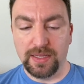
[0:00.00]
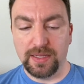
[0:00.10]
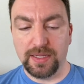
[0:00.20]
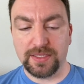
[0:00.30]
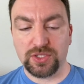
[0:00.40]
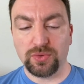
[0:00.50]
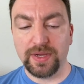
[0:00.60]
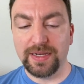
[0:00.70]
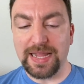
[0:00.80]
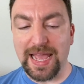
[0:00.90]

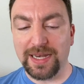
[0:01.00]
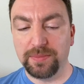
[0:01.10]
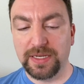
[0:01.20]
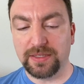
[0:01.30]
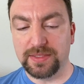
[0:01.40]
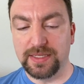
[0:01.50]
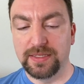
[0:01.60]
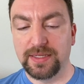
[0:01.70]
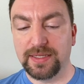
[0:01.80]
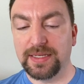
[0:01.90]
Historian Adam Nicolson
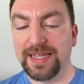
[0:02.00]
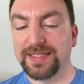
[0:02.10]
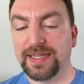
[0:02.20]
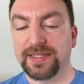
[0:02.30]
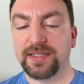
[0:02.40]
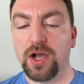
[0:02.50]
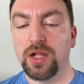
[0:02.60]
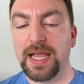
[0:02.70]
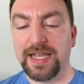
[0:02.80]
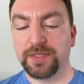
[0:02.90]
d- dissects
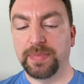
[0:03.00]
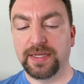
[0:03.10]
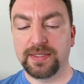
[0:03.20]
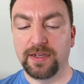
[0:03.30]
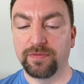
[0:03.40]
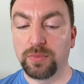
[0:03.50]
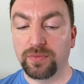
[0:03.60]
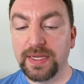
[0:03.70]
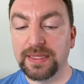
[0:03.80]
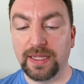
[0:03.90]
all aspects of
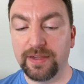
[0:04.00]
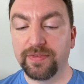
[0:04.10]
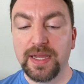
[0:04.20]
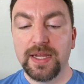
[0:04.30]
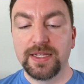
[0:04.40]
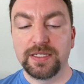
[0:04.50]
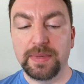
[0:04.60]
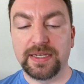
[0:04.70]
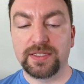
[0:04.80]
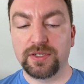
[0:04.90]
marine life to
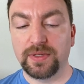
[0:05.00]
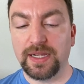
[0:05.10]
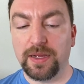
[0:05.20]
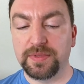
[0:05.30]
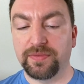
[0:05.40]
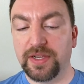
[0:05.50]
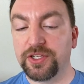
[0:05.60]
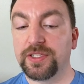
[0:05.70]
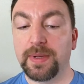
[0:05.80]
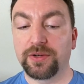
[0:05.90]
make stirring
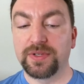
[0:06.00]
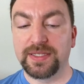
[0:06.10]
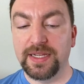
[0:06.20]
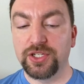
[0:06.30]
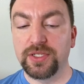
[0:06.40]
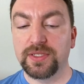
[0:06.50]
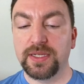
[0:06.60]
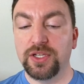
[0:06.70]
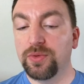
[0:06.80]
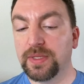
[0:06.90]
observations about crustaceans,
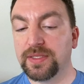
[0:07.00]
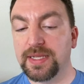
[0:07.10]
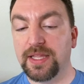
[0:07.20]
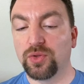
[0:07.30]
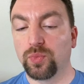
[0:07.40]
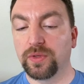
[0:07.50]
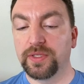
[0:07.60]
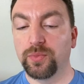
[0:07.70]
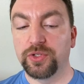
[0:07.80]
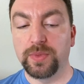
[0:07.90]
humans, and the world
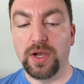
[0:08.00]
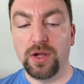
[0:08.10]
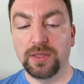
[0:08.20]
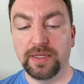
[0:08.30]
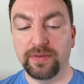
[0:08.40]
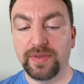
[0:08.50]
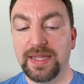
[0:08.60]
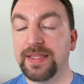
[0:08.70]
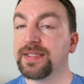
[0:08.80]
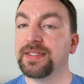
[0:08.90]
in which we all live
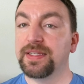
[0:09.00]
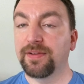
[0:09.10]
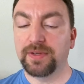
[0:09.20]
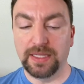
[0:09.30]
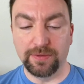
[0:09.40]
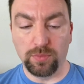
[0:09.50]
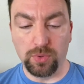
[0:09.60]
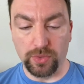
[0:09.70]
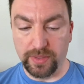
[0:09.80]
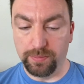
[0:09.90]
in this deftly
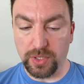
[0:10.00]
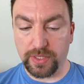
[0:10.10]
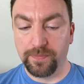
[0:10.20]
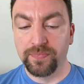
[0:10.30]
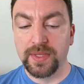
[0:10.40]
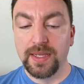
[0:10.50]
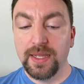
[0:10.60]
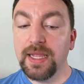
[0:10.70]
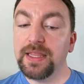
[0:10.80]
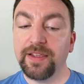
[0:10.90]
reported book.
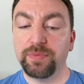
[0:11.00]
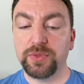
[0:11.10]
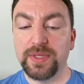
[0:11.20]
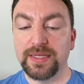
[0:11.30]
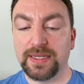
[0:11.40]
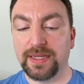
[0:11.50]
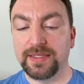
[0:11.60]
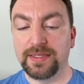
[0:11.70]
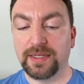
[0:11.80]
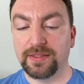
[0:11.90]
In Life Between the
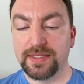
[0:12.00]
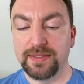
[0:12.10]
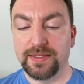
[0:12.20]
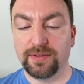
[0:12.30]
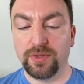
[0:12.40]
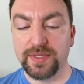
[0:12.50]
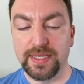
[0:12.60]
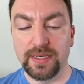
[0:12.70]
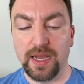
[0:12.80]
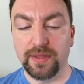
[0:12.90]
Tides, Nicolson zeroes
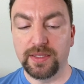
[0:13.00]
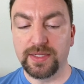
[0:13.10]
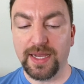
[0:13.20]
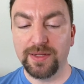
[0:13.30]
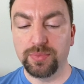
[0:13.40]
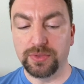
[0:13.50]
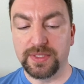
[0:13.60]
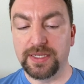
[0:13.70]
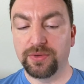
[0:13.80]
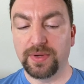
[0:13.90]
in on the tide
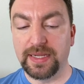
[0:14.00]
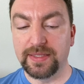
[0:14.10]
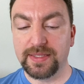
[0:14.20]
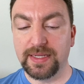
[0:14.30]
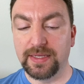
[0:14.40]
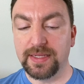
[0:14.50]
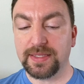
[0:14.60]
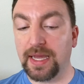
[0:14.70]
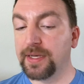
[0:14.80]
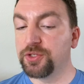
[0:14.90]
pools he creates in a
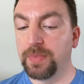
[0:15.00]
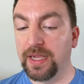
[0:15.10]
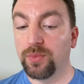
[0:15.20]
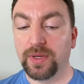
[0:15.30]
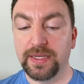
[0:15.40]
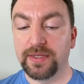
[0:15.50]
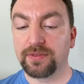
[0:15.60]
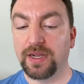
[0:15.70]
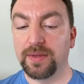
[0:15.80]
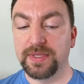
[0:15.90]
Scottish bay, where he
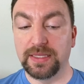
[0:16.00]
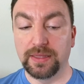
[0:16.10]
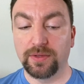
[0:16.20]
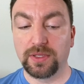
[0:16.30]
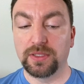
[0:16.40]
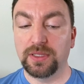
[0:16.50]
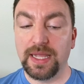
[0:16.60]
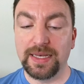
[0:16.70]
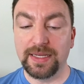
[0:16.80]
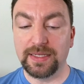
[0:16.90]
describes in lyrical
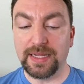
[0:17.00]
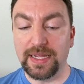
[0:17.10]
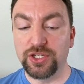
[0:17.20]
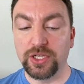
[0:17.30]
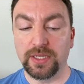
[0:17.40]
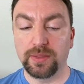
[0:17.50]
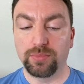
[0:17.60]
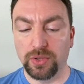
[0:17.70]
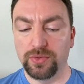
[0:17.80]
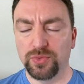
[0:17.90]
and engaging
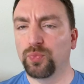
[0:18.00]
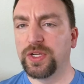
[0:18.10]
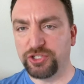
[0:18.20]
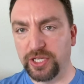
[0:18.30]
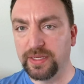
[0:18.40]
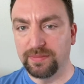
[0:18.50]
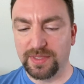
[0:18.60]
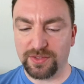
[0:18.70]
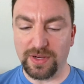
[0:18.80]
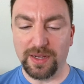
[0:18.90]
prose, which he
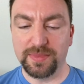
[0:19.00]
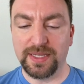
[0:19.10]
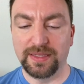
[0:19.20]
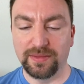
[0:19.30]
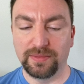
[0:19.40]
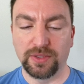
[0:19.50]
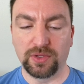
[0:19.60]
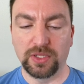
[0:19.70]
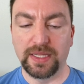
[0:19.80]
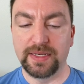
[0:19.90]
describes in
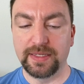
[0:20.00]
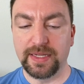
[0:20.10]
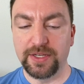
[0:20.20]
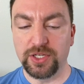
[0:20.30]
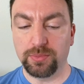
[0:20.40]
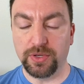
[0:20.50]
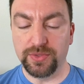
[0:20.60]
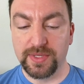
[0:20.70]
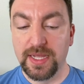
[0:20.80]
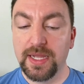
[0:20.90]
lyrical and engaging
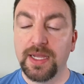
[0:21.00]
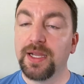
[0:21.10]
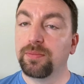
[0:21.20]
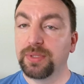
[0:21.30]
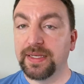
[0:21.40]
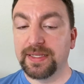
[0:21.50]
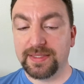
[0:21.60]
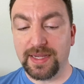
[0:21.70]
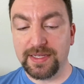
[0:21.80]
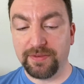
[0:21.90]
prose, blending
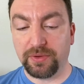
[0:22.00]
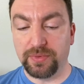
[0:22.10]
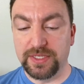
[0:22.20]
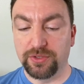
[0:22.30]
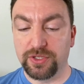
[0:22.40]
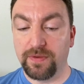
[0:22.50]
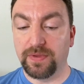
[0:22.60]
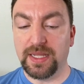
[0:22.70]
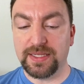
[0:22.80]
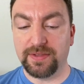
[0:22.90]
scientific research,
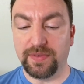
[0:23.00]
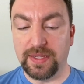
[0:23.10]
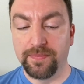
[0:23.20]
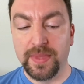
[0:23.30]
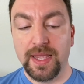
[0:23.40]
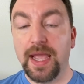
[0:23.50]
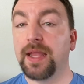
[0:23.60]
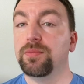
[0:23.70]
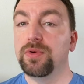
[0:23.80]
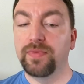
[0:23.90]
philosophy,
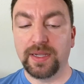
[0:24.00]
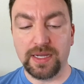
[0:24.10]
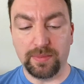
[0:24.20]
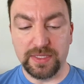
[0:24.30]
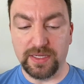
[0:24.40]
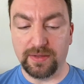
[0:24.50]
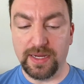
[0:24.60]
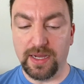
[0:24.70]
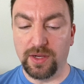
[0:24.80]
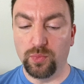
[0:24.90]
and moving
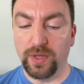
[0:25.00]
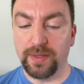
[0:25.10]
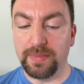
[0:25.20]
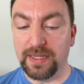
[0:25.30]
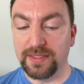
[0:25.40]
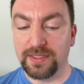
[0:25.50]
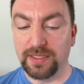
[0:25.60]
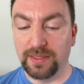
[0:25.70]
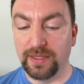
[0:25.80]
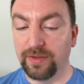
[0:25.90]
commentary on what it means
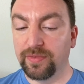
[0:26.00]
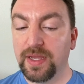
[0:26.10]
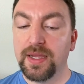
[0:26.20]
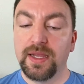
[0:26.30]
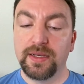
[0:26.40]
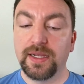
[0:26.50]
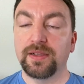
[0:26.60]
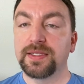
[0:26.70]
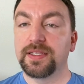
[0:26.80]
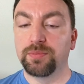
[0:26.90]
to live
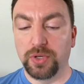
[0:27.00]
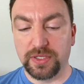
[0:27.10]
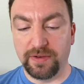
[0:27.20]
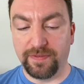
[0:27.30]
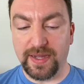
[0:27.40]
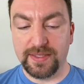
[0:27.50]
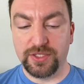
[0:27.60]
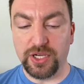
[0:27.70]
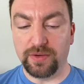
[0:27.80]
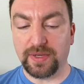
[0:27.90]
Nicolson's book defies
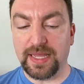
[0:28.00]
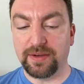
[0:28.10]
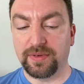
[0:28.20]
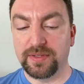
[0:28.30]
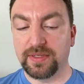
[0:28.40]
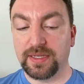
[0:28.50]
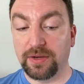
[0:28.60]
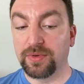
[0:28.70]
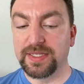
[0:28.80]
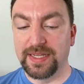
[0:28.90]
genre
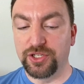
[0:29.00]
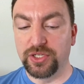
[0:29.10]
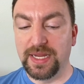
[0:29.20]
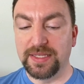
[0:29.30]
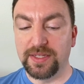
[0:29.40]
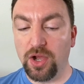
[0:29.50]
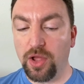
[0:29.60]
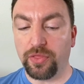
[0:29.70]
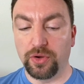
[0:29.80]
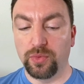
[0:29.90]
categorization as the
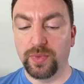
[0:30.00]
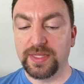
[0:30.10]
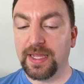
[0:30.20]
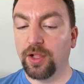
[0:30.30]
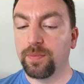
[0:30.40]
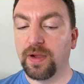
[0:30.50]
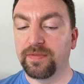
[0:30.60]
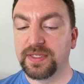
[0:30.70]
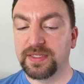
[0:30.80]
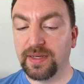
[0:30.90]
author, with the help
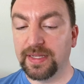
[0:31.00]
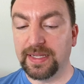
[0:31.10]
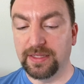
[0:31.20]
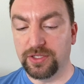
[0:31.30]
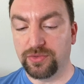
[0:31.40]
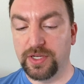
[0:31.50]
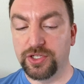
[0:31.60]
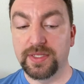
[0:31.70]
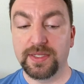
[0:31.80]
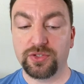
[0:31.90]
of stunning
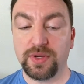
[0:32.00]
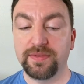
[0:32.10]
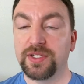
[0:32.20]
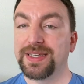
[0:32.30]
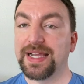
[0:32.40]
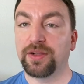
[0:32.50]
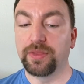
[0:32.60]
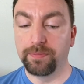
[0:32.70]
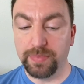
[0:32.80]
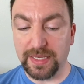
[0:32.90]
illustrations, strives to tackle the
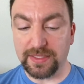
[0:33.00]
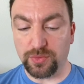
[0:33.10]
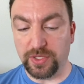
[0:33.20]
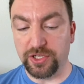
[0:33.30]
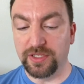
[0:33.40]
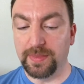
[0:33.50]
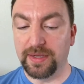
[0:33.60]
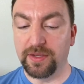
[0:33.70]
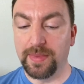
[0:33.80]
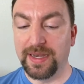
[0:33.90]
biggest questions
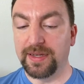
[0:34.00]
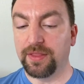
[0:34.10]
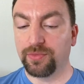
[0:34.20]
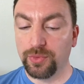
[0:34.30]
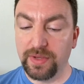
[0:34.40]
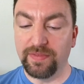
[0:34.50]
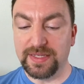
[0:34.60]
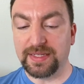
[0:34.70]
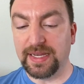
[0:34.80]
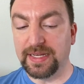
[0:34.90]
about humanity through
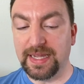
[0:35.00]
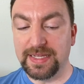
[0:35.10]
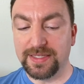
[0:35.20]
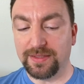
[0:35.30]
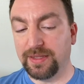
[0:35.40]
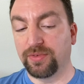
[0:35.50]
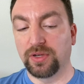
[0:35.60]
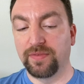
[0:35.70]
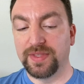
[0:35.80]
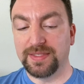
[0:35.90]
investigating a sliver
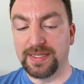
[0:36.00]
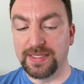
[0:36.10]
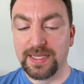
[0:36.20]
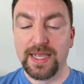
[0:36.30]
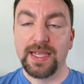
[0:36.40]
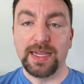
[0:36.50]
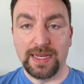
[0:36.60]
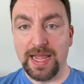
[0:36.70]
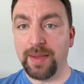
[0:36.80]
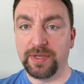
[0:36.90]
of the sea's
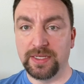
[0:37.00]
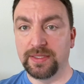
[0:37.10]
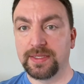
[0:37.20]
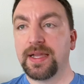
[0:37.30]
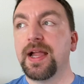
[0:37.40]
inhabitants.